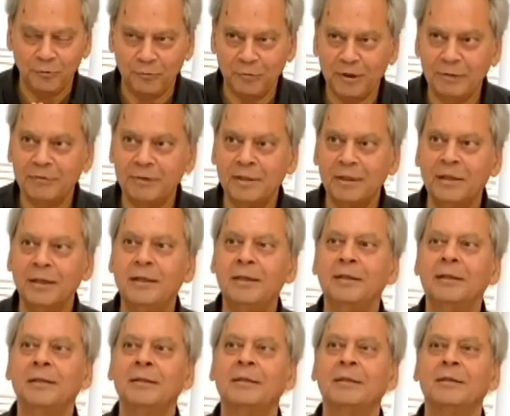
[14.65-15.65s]
We
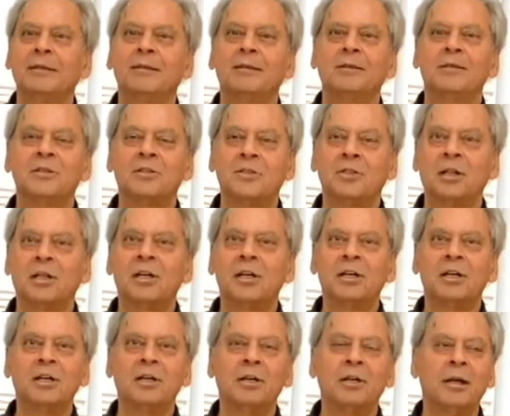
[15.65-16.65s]
will
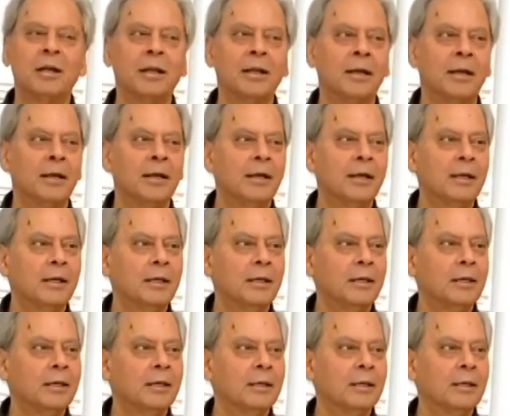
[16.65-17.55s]
start learning